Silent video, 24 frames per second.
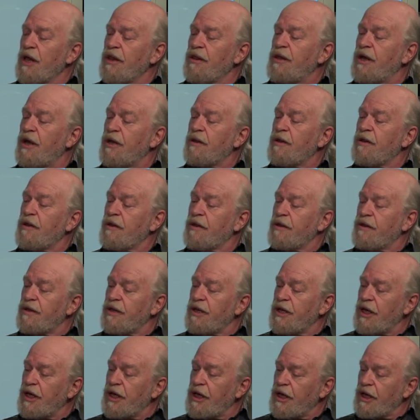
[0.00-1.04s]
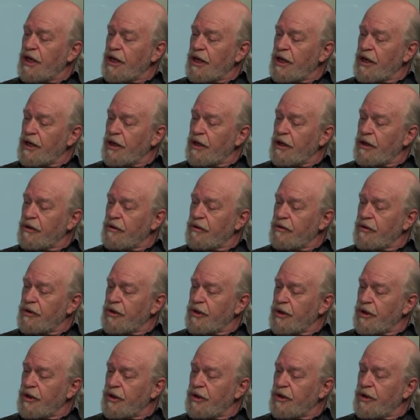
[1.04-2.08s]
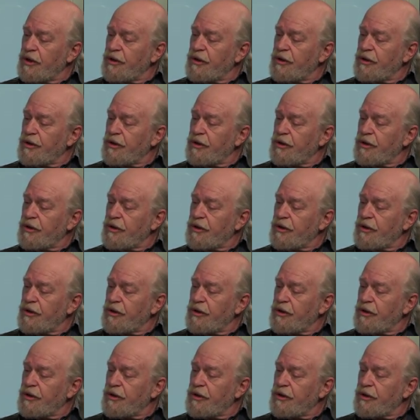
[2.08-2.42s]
that there